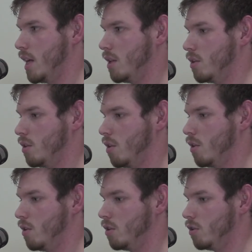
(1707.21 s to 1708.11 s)
There's
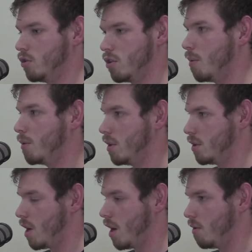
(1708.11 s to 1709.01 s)
no
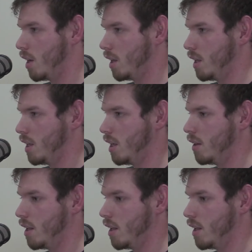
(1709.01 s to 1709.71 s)
dominance hierarchy here.